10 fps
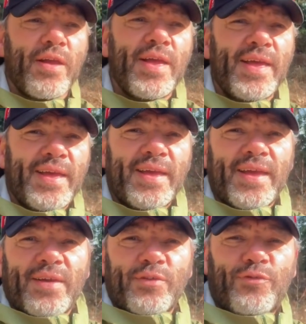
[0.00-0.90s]
It
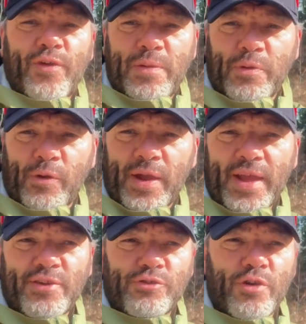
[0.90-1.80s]
was
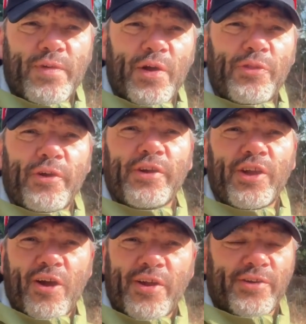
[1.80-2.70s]
February. I drove out there,
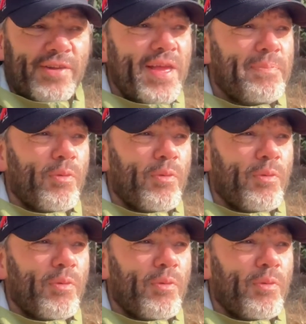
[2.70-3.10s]
got her.